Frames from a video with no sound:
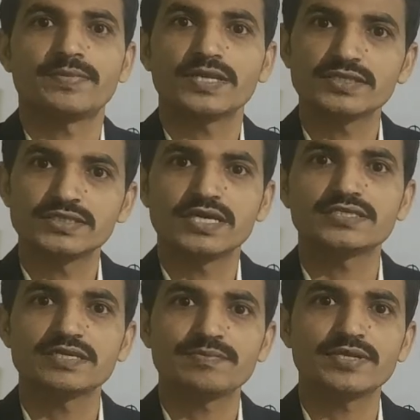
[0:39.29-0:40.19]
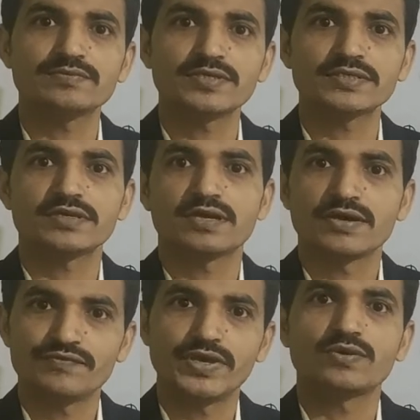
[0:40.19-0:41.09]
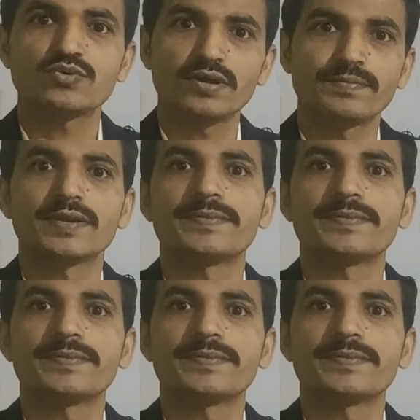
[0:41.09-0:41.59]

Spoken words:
But in C and C++, we have to